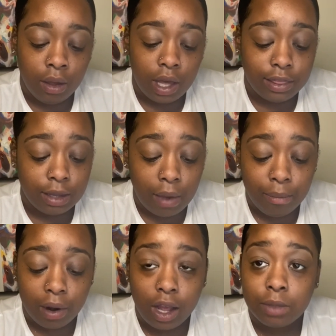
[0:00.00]
I think my
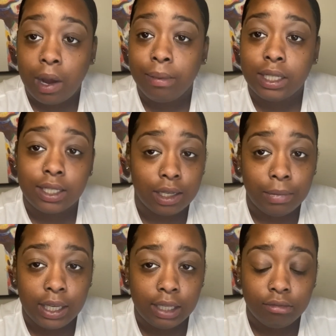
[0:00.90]
brows probably took
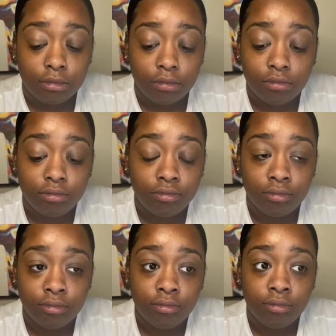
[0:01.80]
me
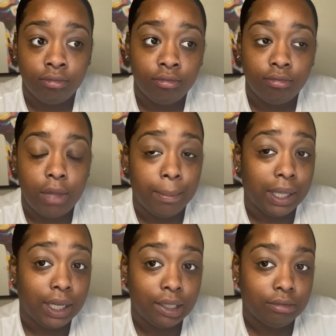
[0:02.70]
a
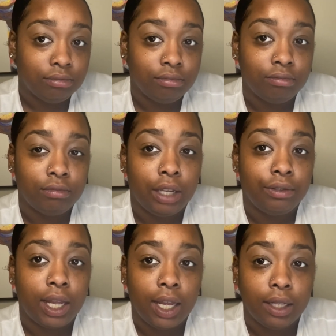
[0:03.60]
minute, if
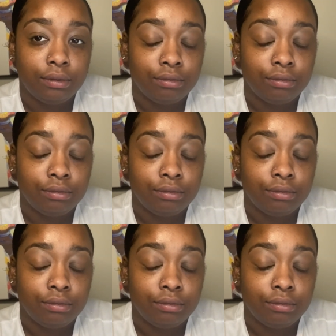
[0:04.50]
that.